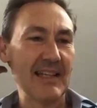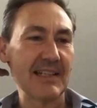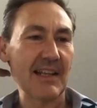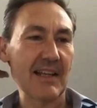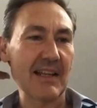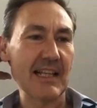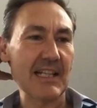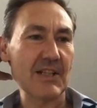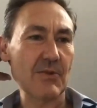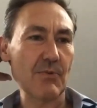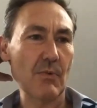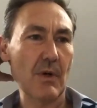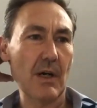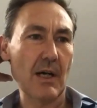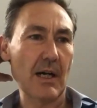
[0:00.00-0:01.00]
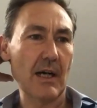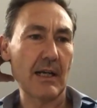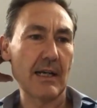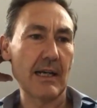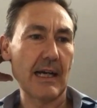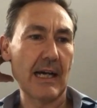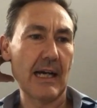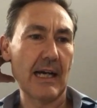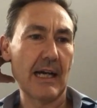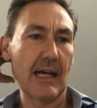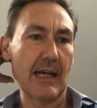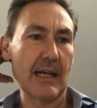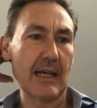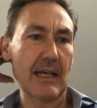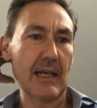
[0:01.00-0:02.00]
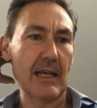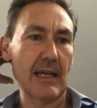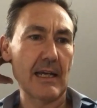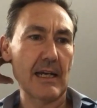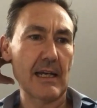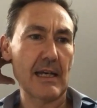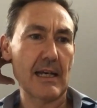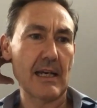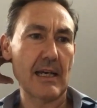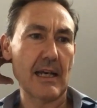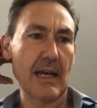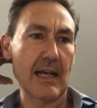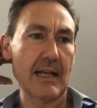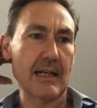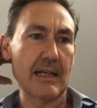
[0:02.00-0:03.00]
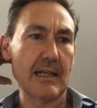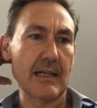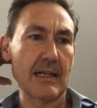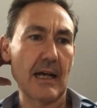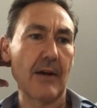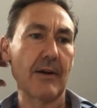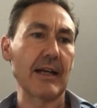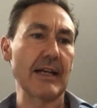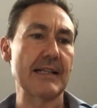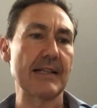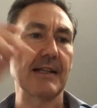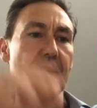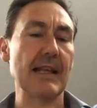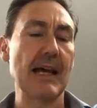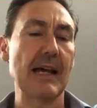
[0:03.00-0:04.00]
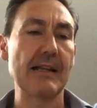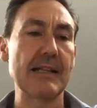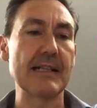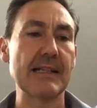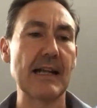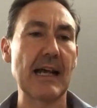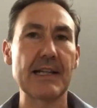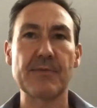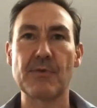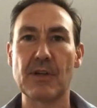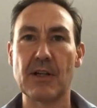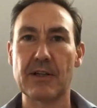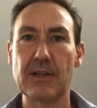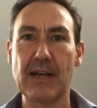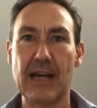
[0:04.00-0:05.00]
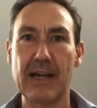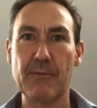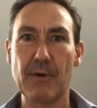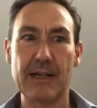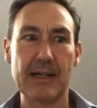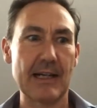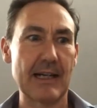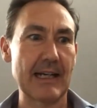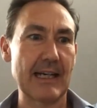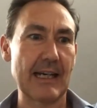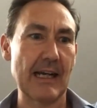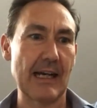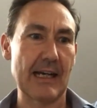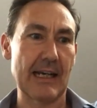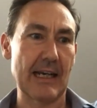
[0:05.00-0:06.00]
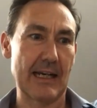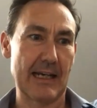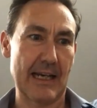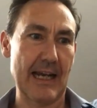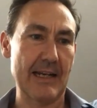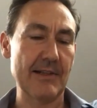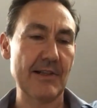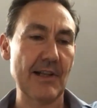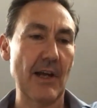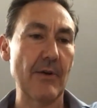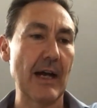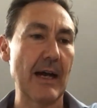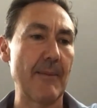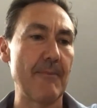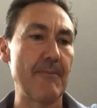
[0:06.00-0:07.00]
So this one again. Okay, so this is an Asthma and Lung UK one again. So